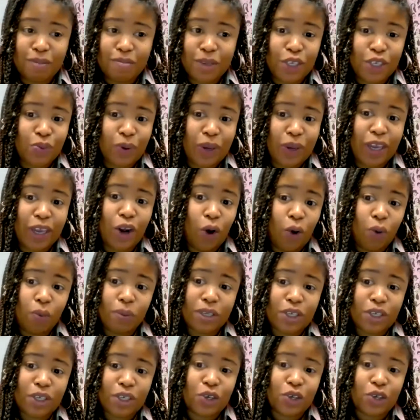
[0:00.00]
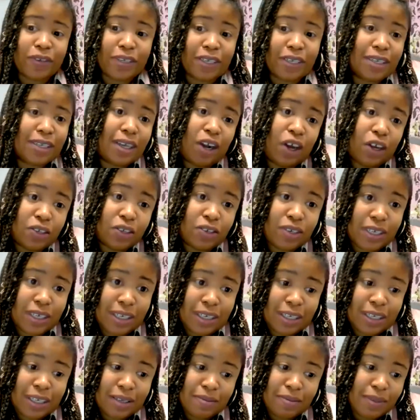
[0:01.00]
between homeless services and other
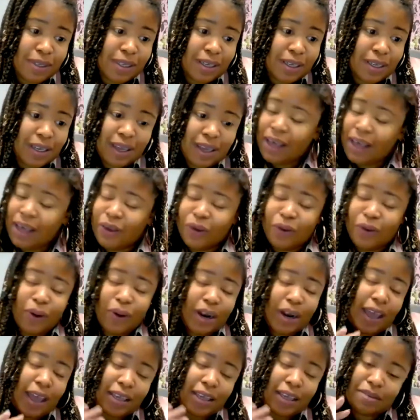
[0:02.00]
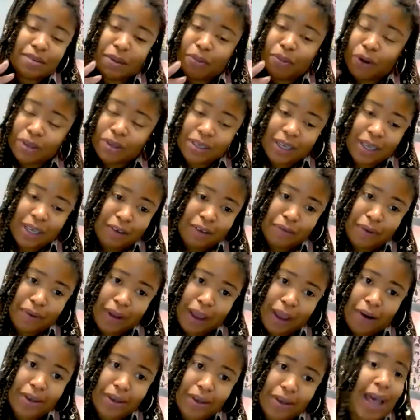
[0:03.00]
systems. You can ask my boss, Clifton
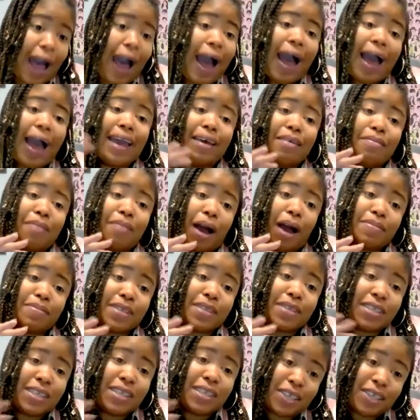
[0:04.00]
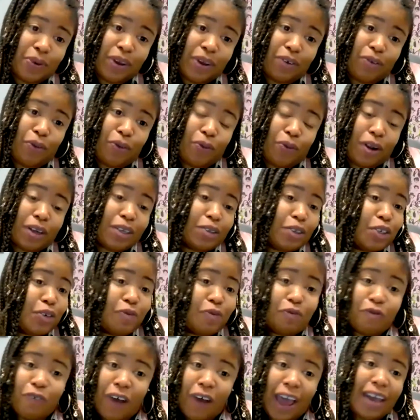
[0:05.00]
Harris. I am obsessed with
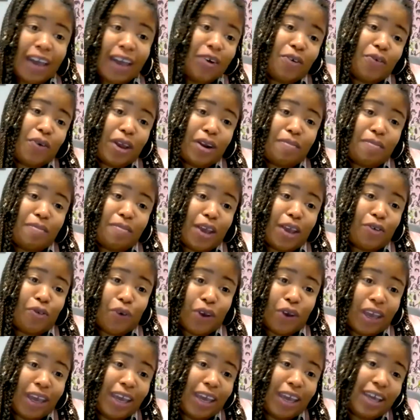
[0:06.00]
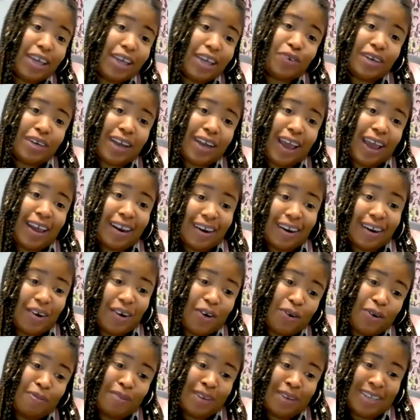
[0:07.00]
finding a way to make reentry data and
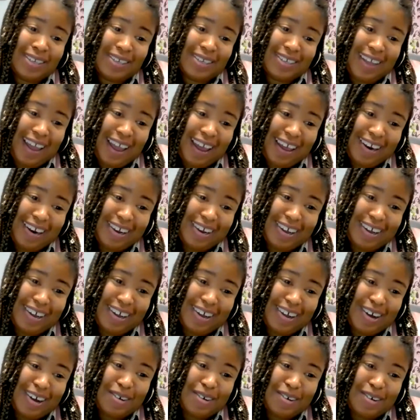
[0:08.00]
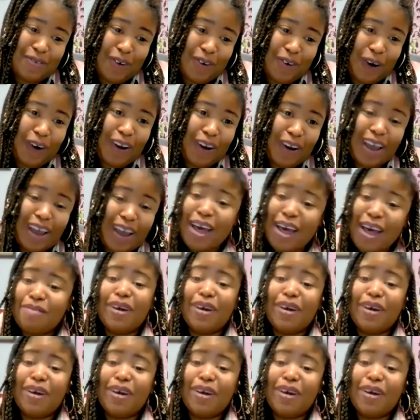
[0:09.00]
homeless data work.